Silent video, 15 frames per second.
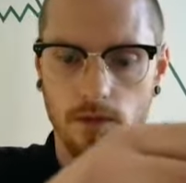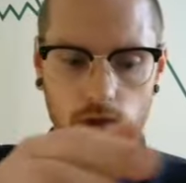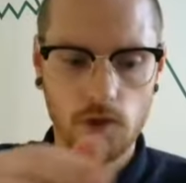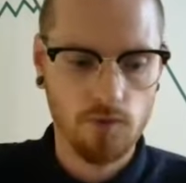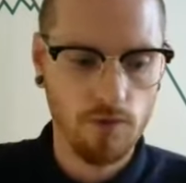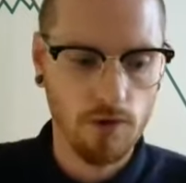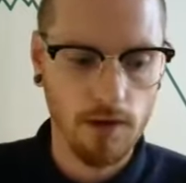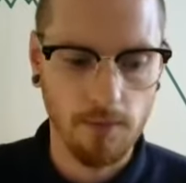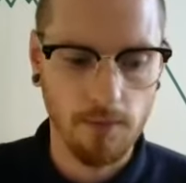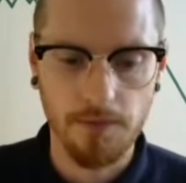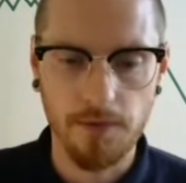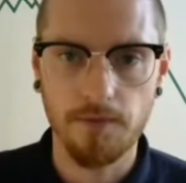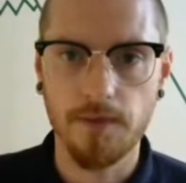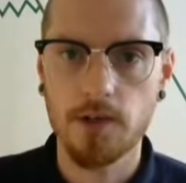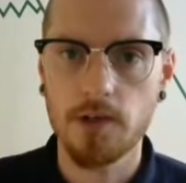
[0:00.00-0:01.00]
Struggling
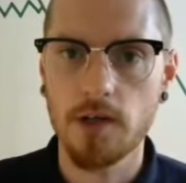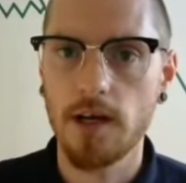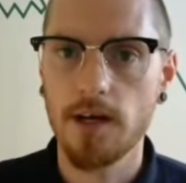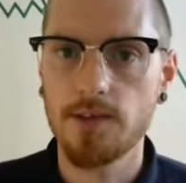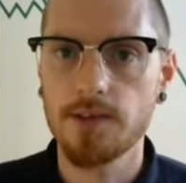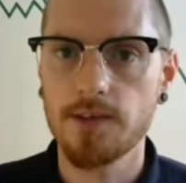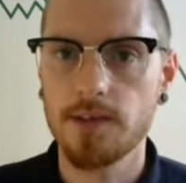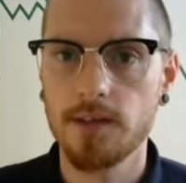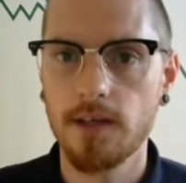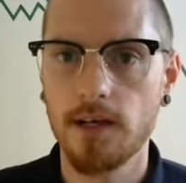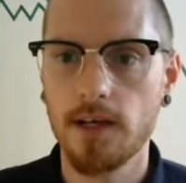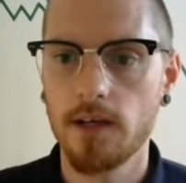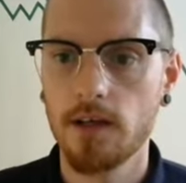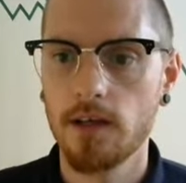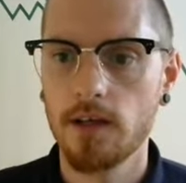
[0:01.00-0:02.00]
with the visualizer
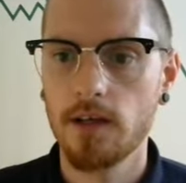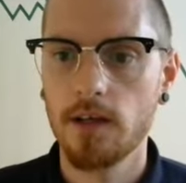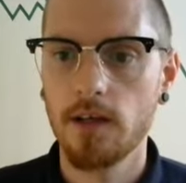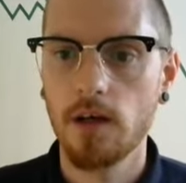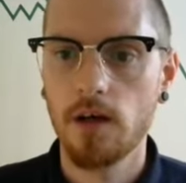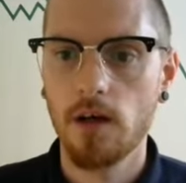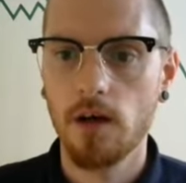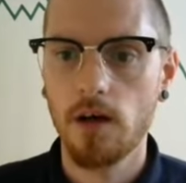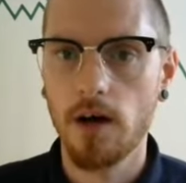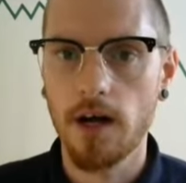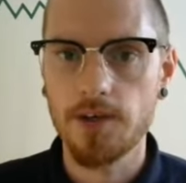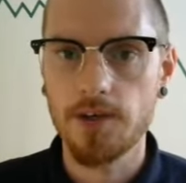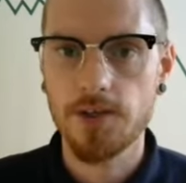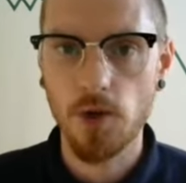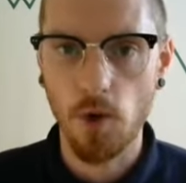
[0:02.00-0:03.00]
today. All
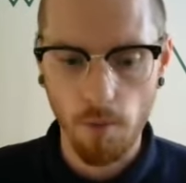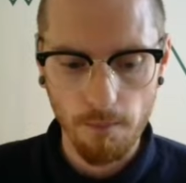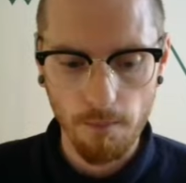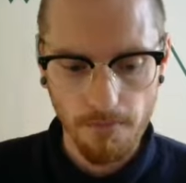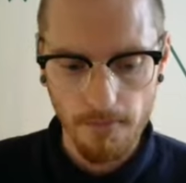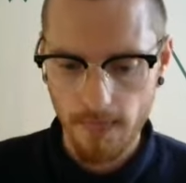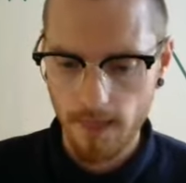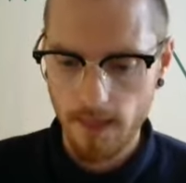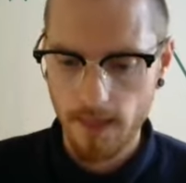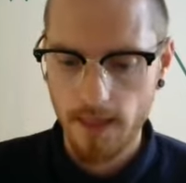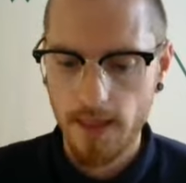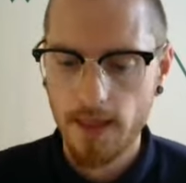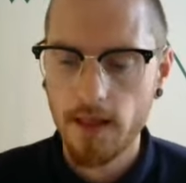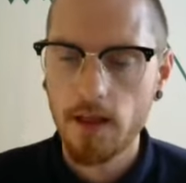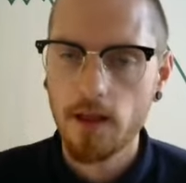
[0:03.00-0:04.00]
right, so
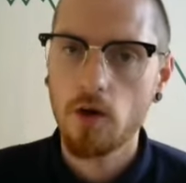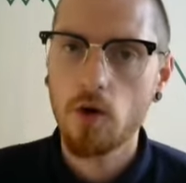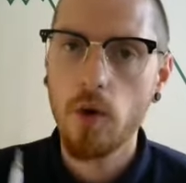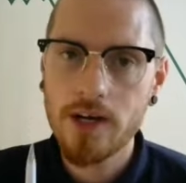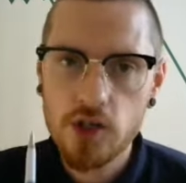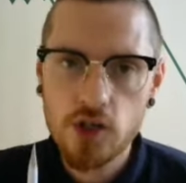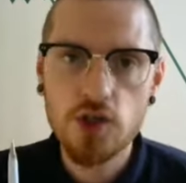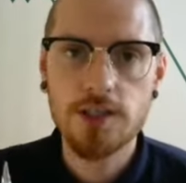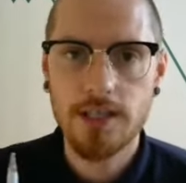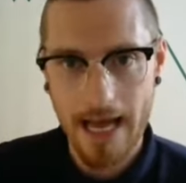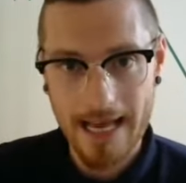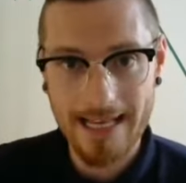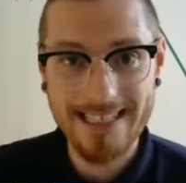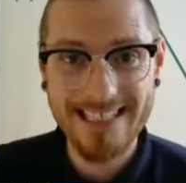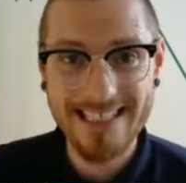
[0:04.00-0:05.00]
questions to
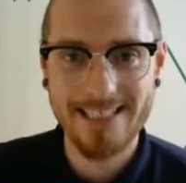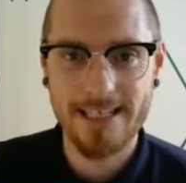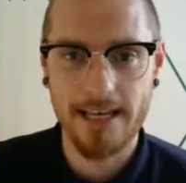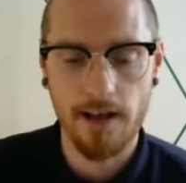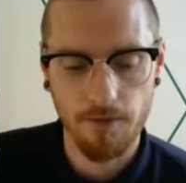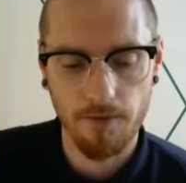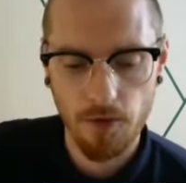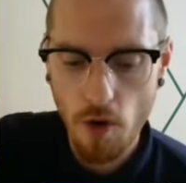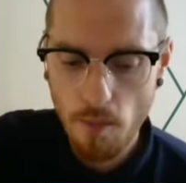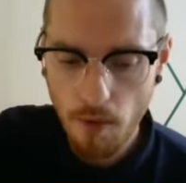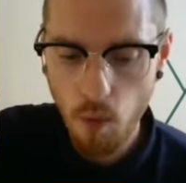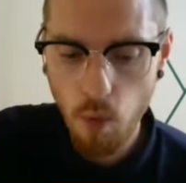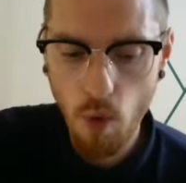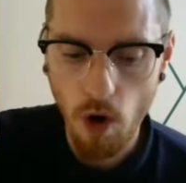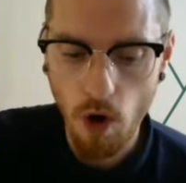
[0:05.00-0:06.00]
ask yourself.
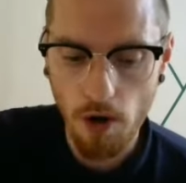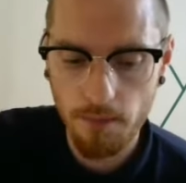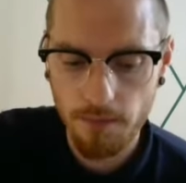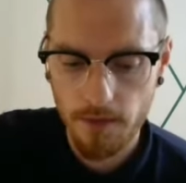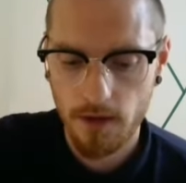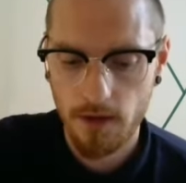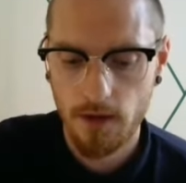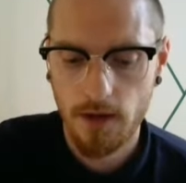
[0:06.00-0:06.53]
Number 1,